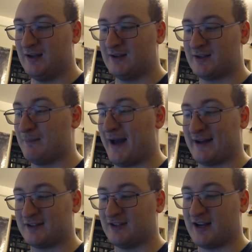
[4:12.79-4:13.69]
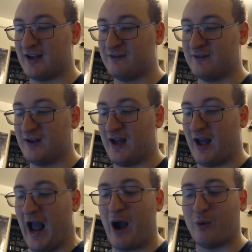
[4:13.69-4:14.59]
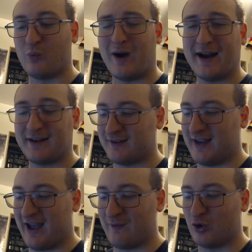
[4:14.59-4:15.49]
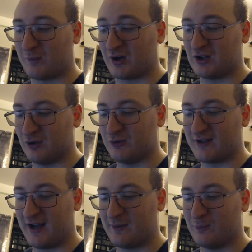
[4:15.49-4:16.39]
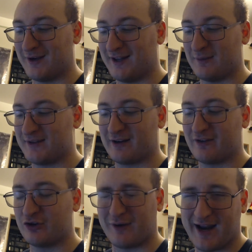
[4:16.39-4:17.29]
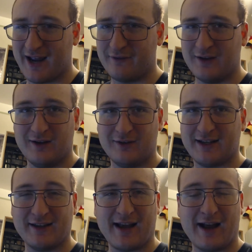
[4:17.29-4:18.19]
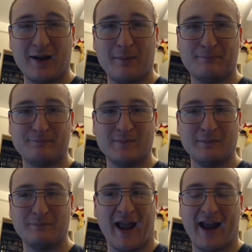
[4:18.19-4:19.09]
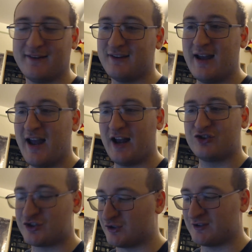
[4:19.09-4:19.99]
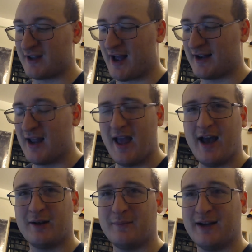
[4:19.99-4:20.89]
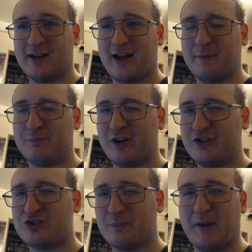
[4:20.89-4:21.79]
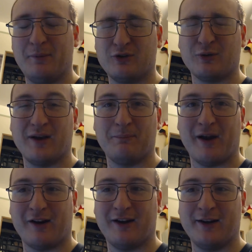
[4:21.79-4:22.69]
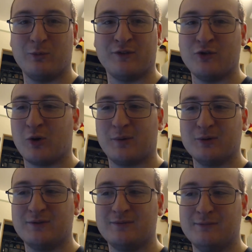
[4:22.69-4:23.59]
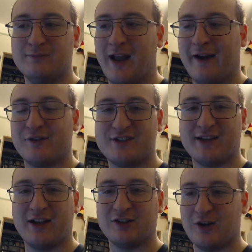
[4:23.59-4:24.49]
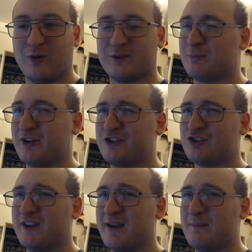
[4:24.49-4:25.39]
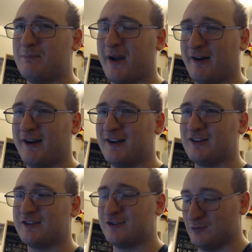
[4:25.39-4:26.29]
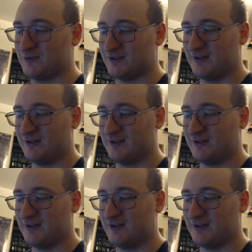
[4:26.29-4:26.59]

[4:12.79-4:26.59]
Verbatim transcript: come back to life? How and why does he have normal clothes on when he comes out of the grave? Like he's got pants and shirts on. And I'm like, I'm pretty sure people don't get buried with normal average day clothes. I'm pretty sure they get buried in a suit.